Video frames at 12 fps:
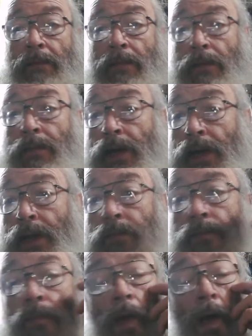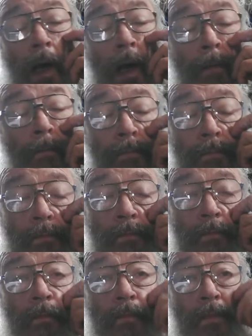my buddy
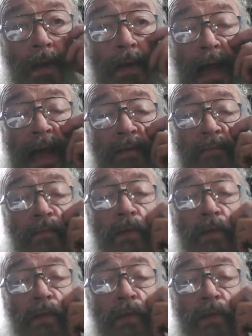Dave